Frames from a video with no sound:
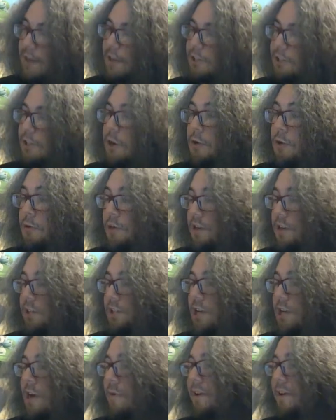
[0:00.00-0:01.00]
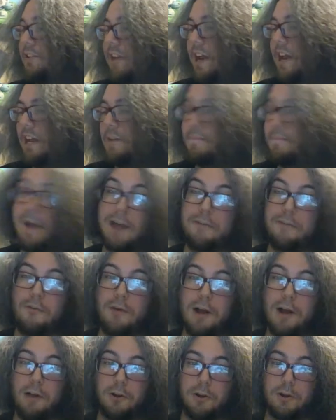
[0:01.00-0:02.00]
So the TRS-80 micro
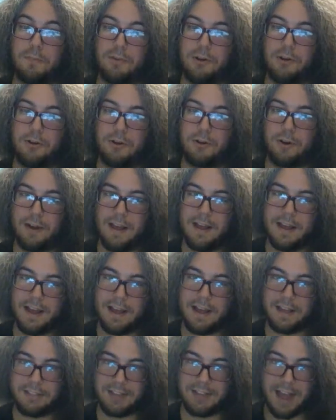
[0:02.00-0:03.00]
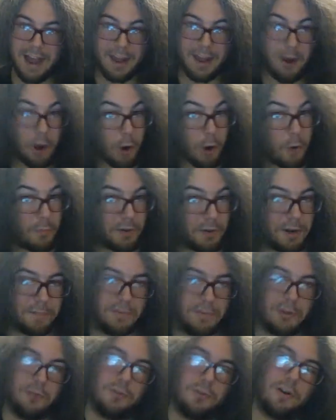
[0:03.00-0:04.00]
color computer is a home
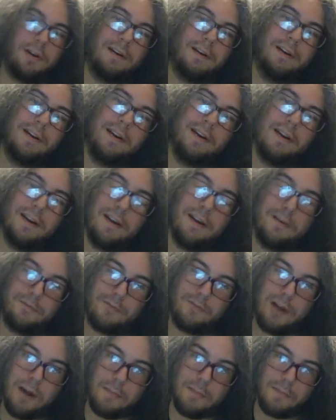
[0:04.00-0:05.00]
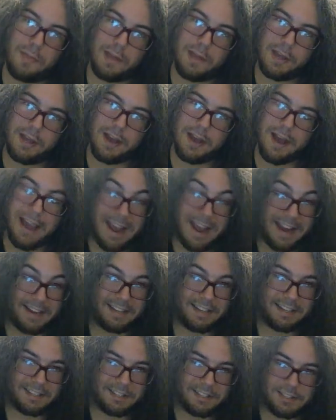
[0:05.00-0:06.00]
computer from the
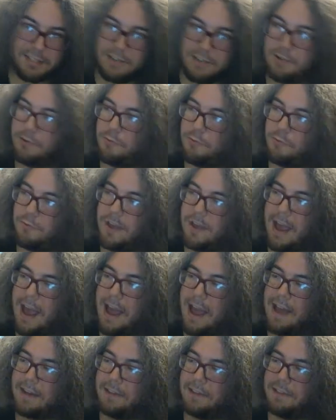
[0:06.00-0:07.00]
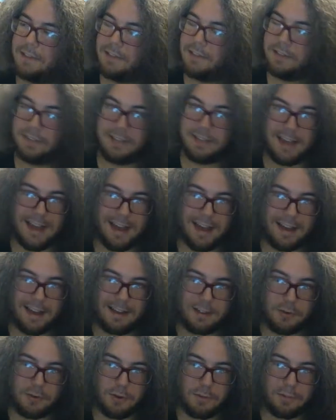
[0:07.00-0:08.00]
80s. And yeah,
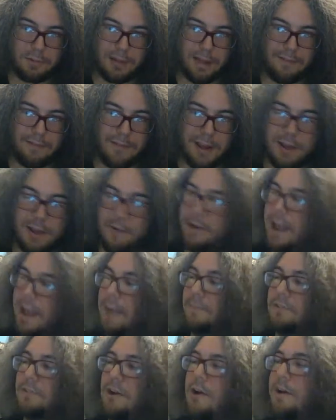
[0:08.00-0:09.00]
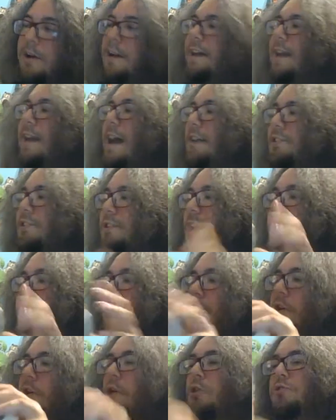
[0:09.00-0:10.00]
you can play video games on it. It actually has a
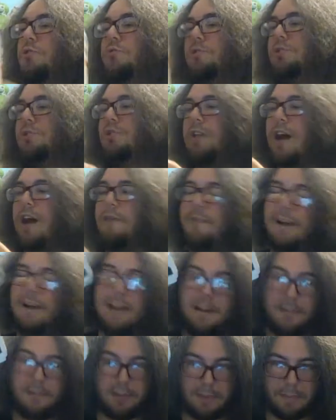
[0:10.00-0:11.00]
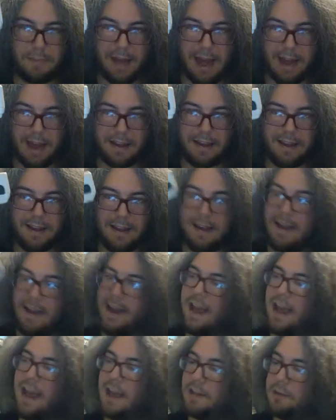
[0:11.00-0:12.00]
cartridge slot right here at the back.
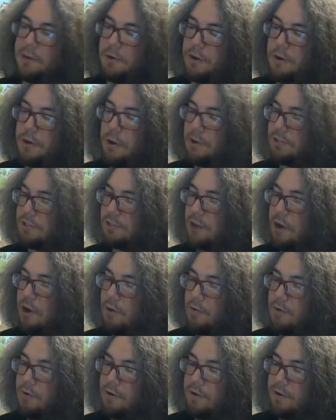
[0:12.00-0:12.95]
And you can also